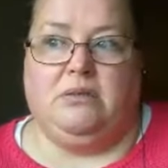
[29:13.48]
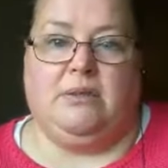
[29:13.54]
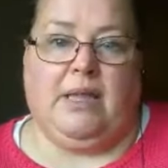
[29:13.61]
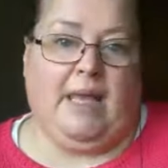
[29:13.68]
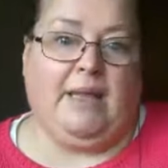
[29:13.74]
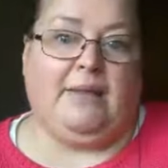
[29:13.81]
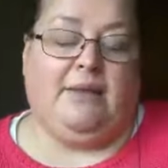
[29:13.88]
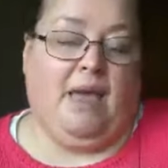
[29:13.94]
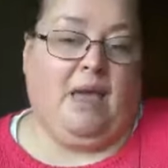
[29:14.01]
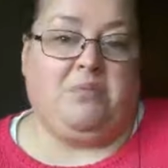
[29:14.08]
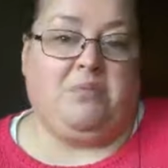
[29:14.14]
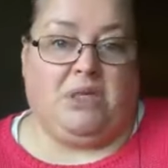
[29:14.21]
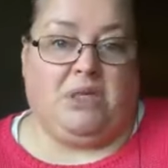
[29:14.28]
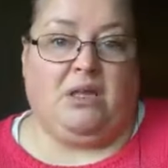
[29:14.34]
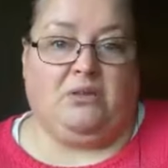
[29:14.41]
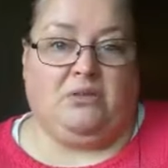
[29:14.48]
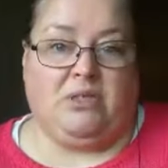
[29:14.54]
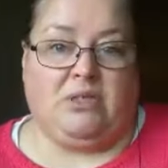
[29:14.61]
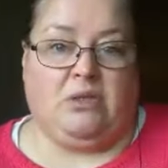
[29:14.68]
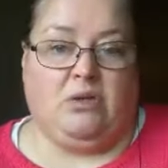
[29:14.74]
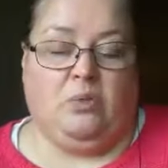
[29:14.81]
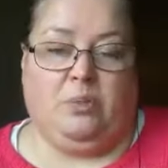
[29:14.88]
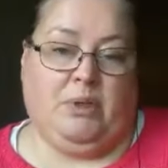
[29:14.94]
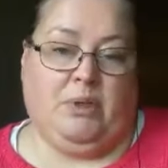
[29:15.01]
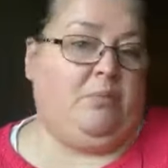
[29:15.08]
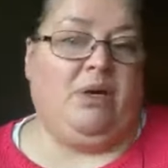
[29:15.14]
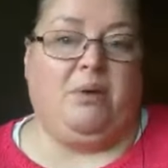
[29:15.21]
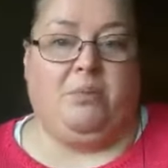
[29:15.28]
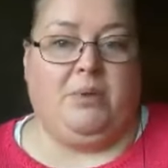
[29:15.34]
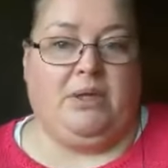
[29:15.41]
then came together as a couple,
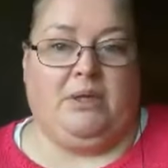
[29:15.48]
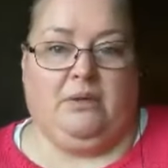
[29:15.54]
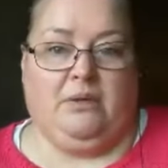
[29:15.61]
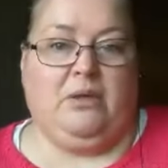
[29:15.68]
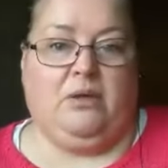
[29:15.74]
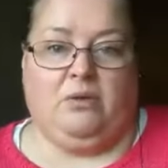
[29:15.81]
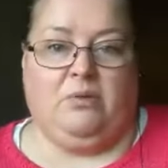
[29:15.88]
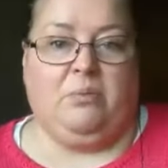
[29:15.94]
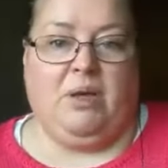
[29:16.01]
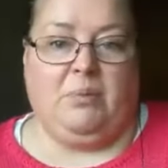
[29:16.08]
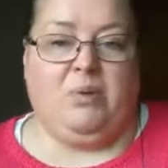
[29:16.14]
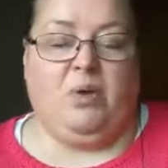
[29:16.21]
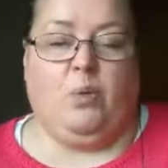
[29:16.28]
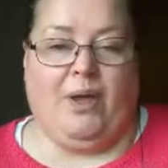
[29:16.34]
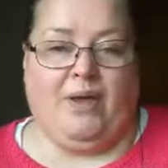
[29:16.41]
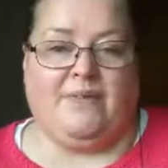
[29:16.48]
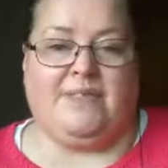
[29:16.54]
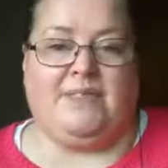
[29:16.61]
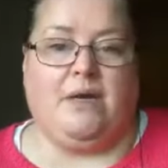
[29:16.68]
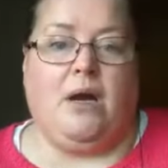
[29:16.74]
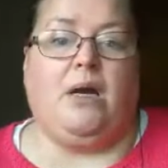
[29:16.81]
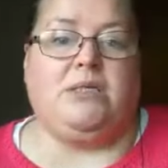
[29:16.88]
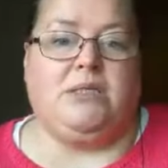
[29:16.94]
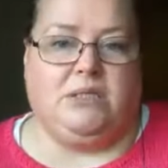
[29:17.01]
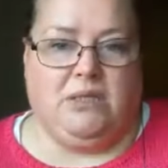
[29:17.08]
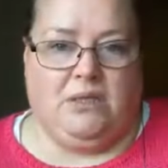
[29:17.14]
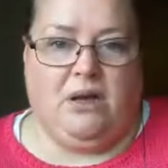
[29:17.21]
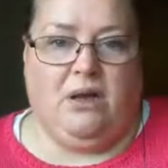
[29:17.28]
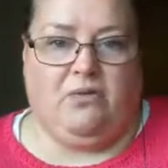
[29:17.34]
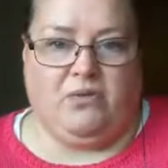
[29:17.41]
it might be a way of starting
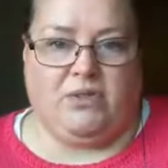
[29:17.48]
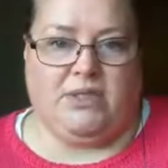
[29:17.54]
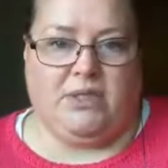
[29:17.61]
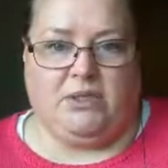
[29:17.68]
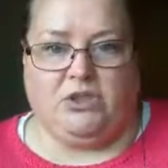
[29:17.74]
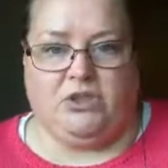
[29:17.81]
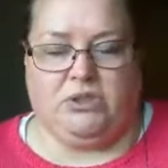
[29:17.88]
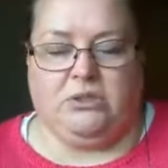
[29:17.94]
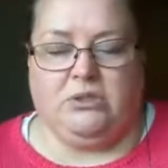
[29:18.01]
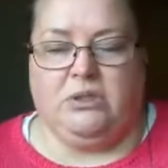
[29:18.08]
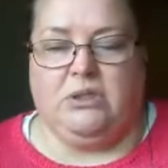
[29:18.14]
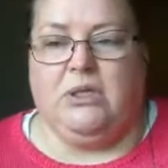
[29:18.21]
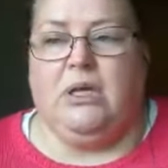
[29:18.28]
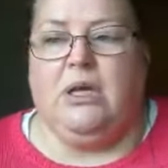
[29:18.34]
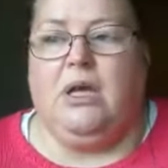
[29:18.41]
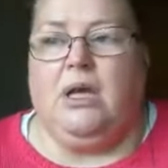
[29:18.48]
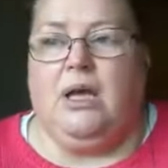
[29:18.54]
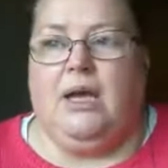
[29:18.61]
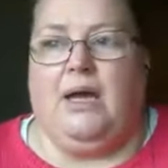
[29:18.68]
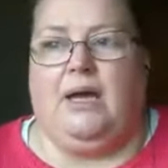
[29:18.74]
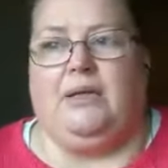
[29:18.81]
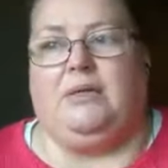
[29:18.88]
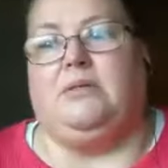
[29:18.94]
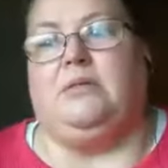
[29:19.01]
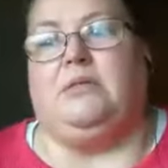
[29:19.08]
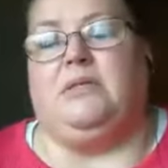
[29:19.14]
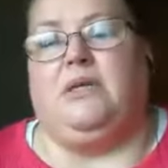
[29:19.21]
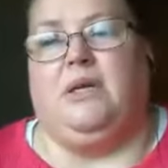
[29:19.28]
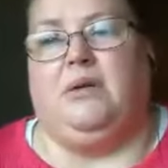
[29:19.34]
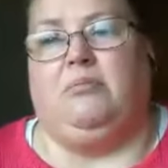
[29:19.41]
the conversation
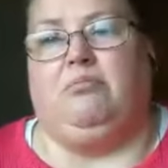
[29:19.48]
and